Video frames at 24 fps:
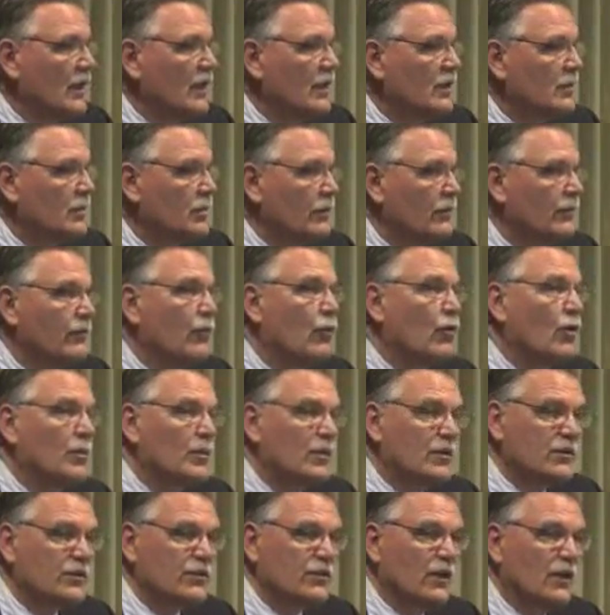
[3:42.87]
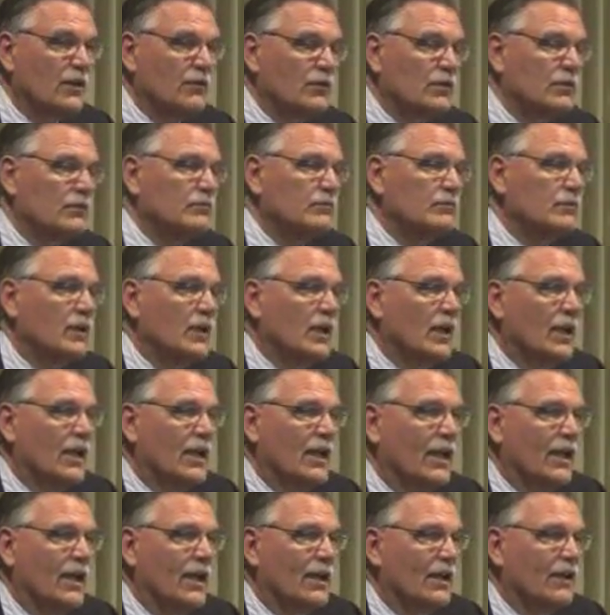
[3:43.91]
and the performance of it,
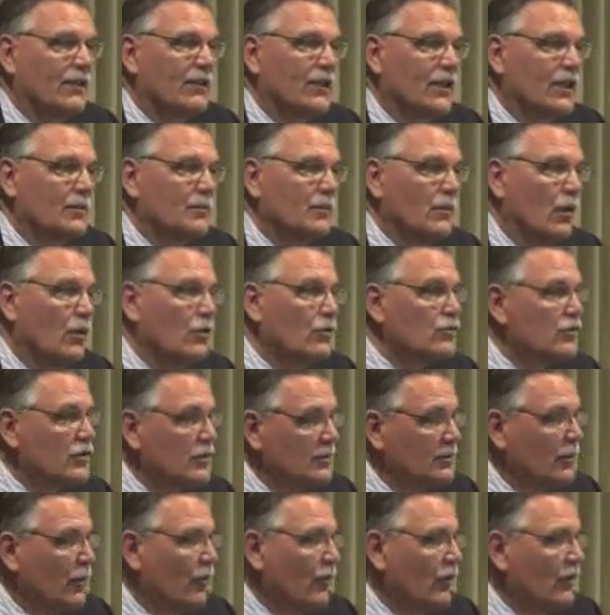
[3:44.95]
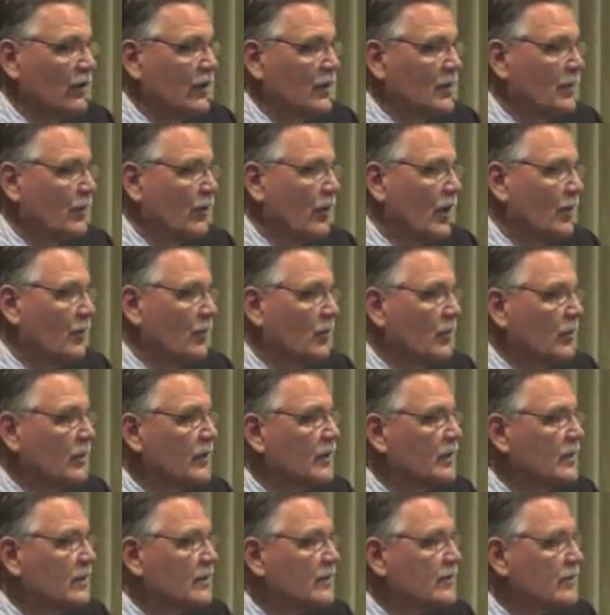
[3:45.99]
and I think most importantly
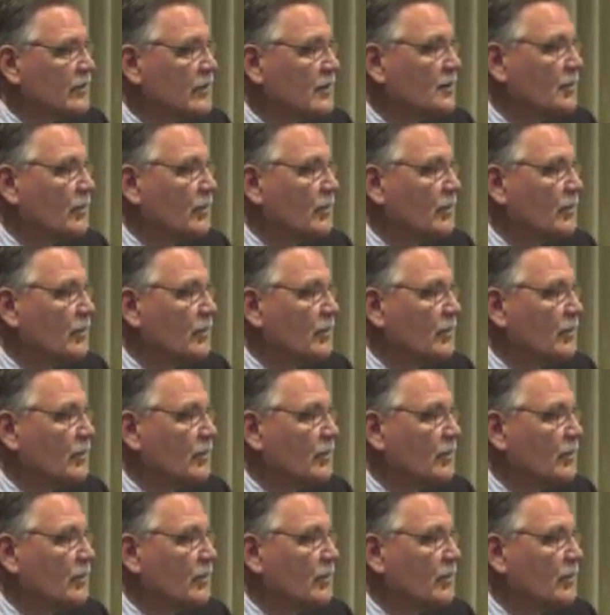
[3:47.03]
probably is the